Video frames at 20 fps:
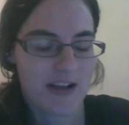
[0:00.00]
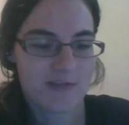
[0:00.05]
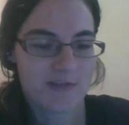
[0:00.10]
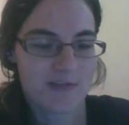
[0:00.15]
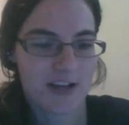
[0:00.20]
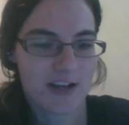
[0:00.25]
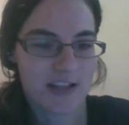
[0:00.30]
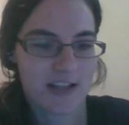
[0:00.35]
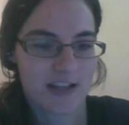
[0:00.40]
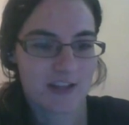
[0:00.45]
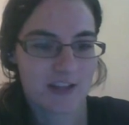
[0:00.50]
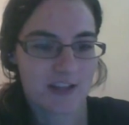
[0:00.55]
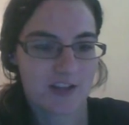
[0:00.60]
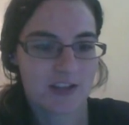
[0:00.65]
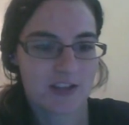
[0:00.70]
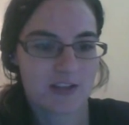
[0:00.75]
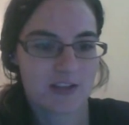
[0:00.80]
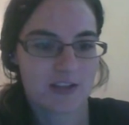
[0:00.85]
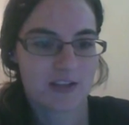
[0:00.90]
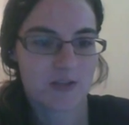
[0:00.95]
Find the
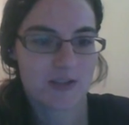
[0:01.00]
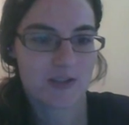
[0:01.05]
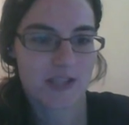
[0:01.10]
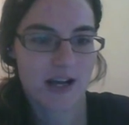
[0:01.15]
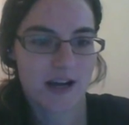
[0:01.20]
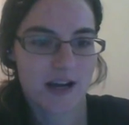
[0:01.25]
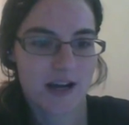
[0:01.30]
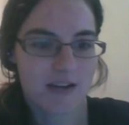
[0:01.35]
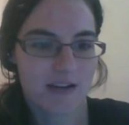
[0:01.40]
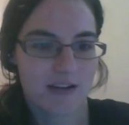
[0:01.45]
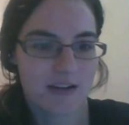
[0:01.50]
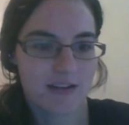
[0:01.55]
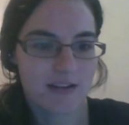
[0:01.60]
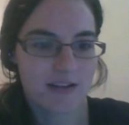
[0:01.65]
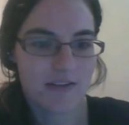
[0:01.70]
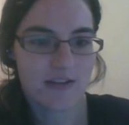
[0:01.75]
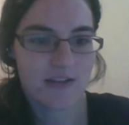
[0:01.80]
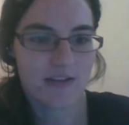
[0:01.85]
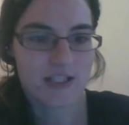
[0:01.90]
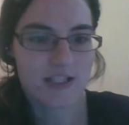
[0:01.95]
third quartile
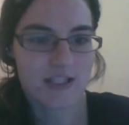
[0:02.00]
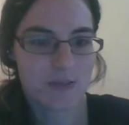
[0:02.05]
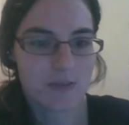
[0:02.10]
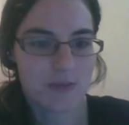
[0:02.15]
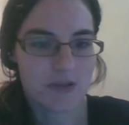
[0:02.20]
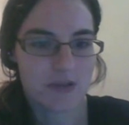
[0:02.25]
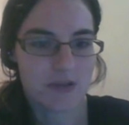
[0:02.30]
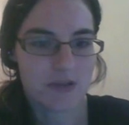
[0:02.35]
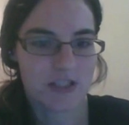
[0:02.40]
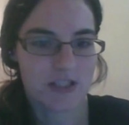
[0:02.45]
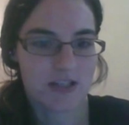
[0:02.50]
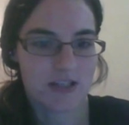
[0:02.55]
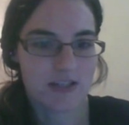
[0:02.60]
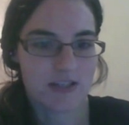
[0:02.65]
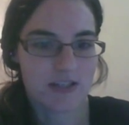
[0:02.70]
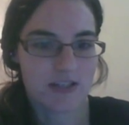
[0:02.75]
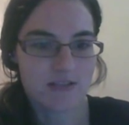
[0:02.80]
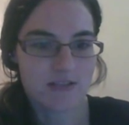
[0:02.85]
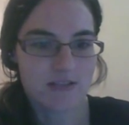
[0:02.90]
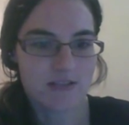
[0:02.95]
of the
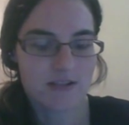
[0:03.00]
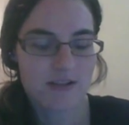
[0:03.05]
distribution.